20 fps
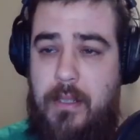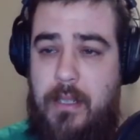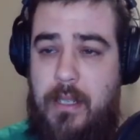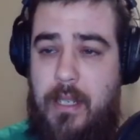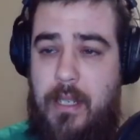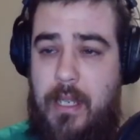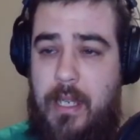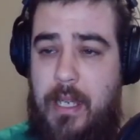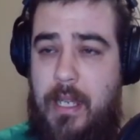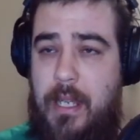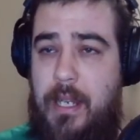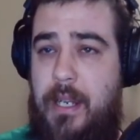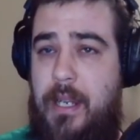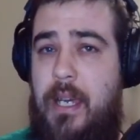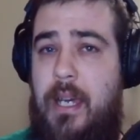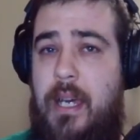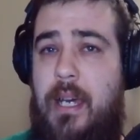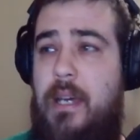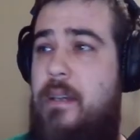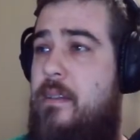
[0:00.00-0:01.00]
and
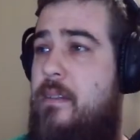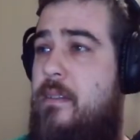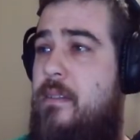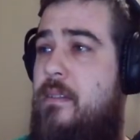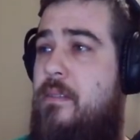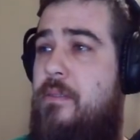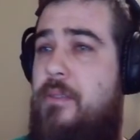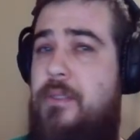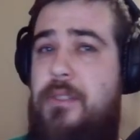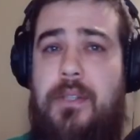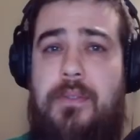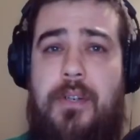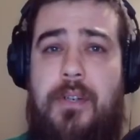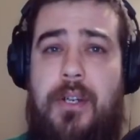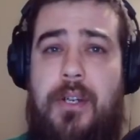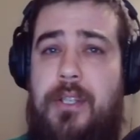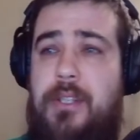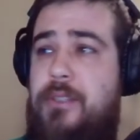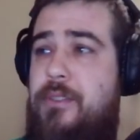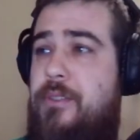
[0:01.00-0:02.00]
uh, which I've
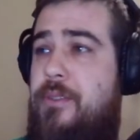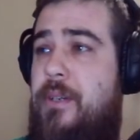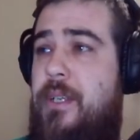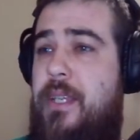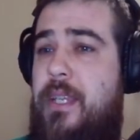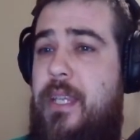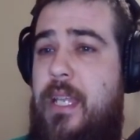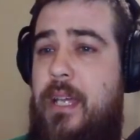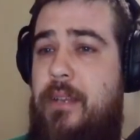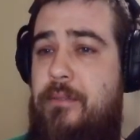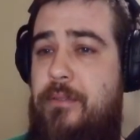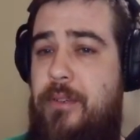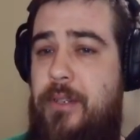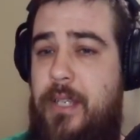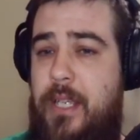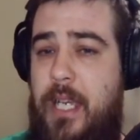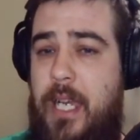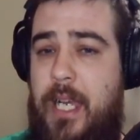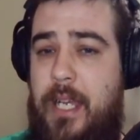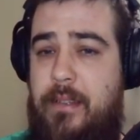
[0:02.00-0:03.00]
already joined that for
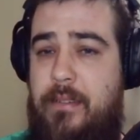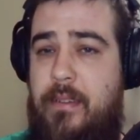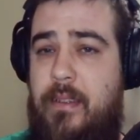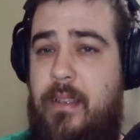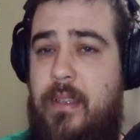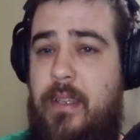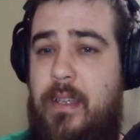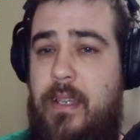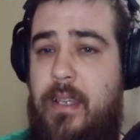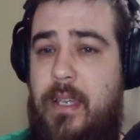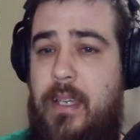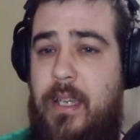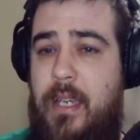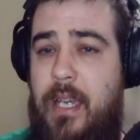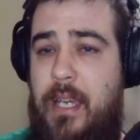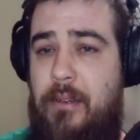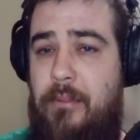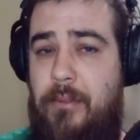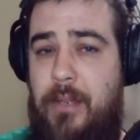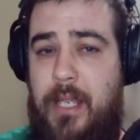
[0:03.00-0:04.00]
you guys.
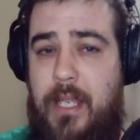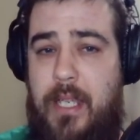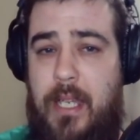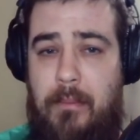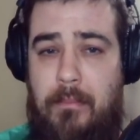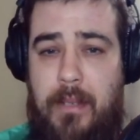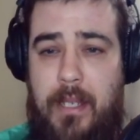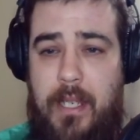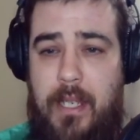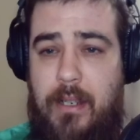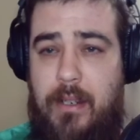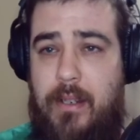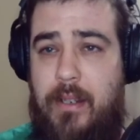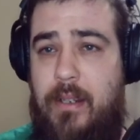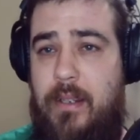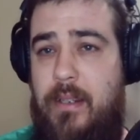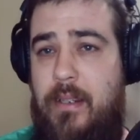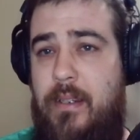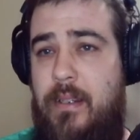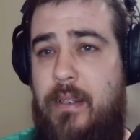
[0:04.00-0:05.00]
And we come here